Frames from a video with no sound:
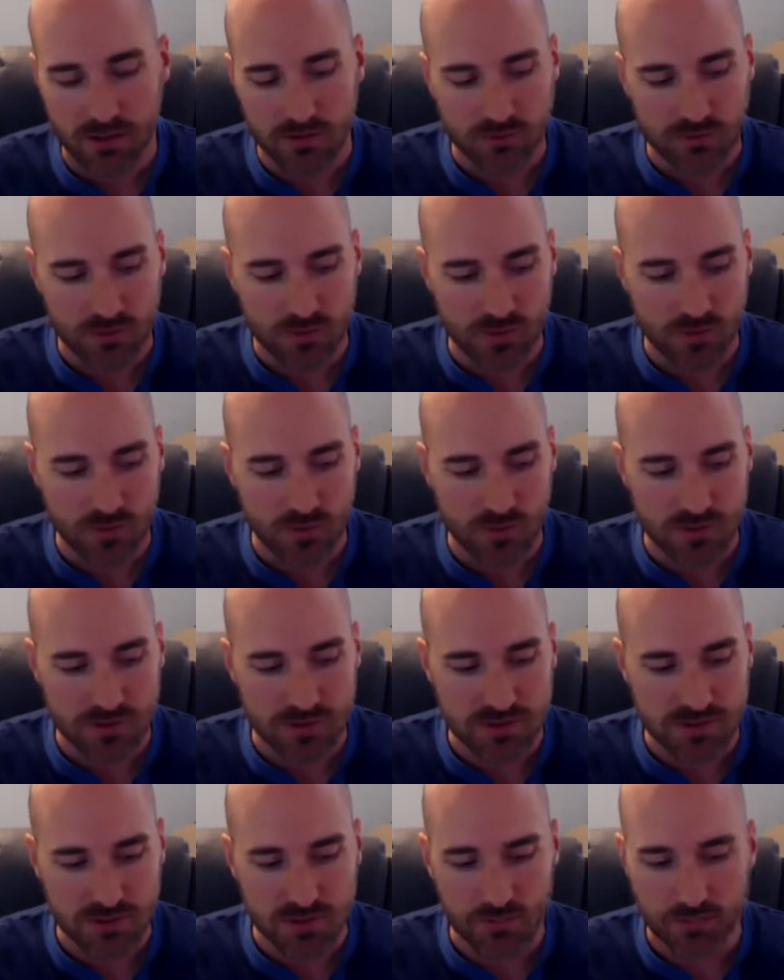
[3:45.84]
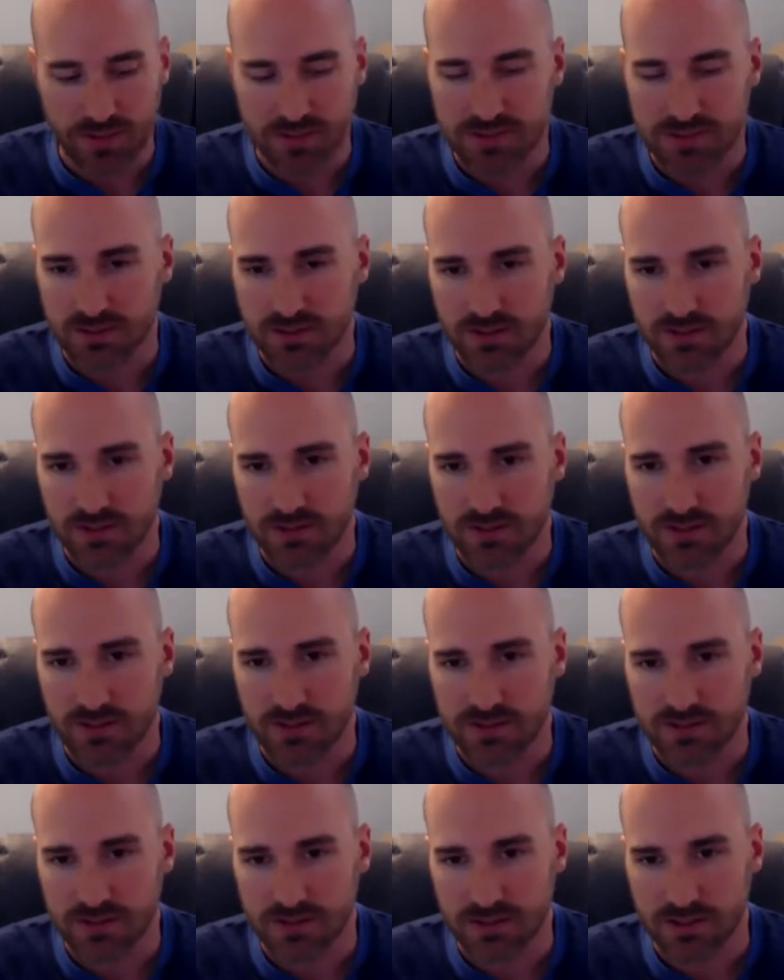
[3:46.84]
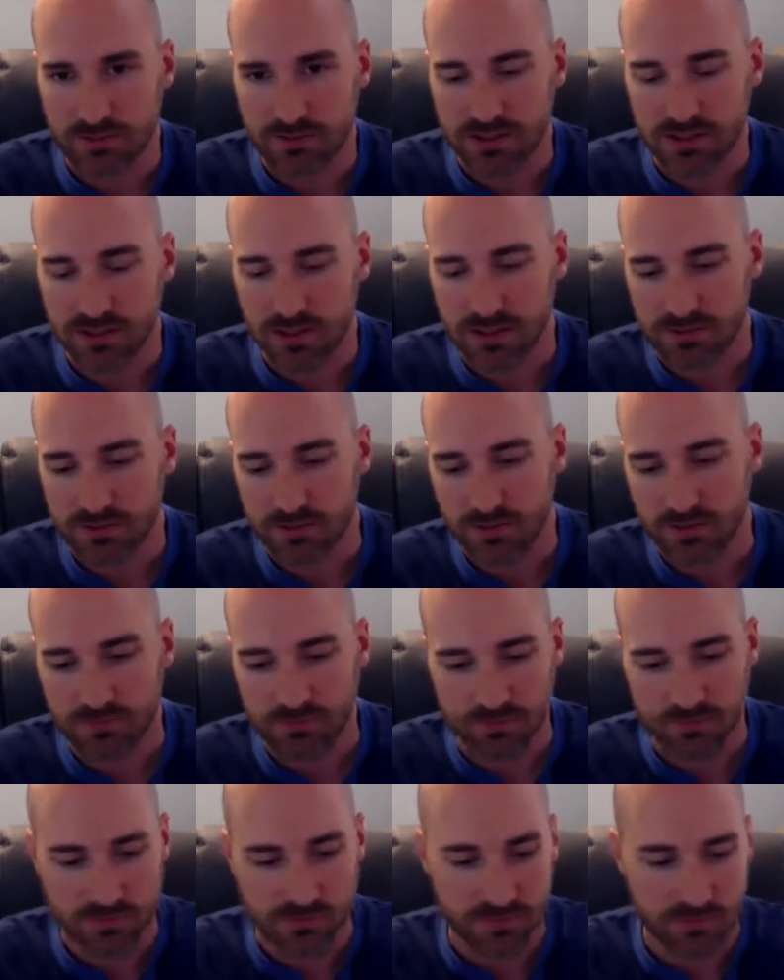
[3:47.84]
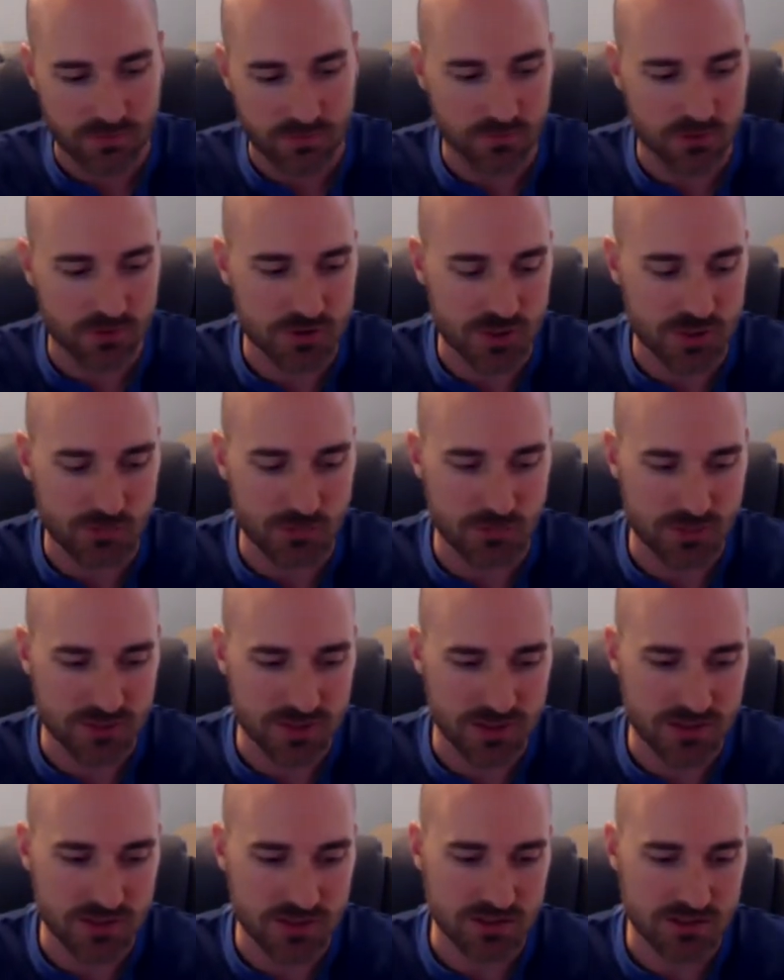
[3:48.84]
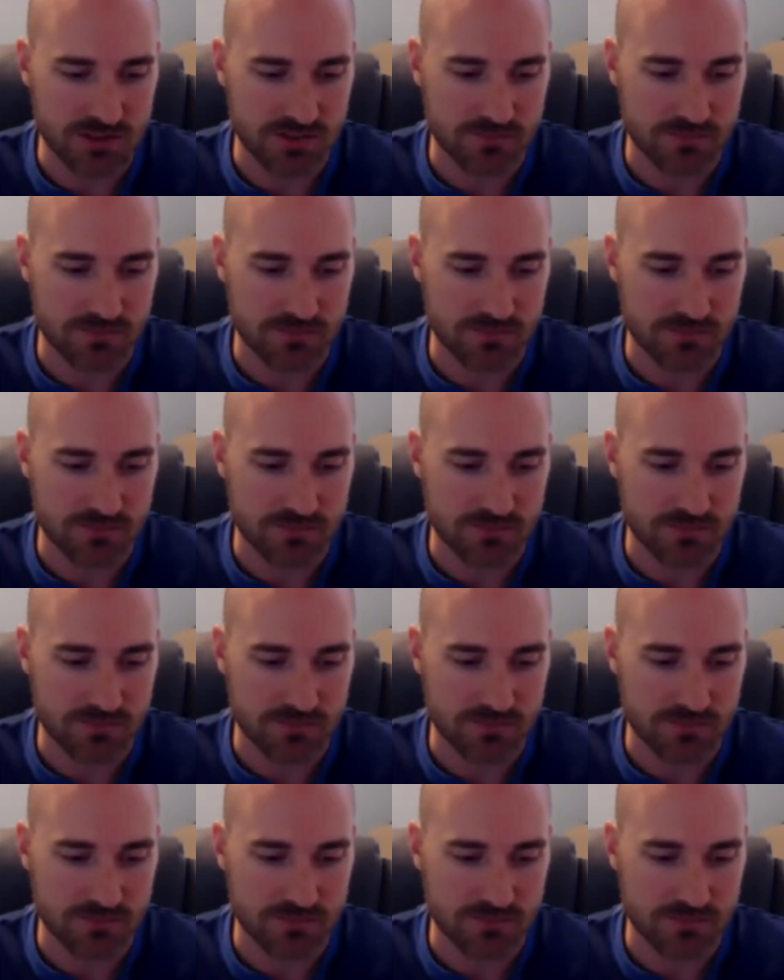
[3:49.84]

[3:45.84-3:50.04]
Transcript: for you on some of the basic things that need to be talked about for conversion optimization?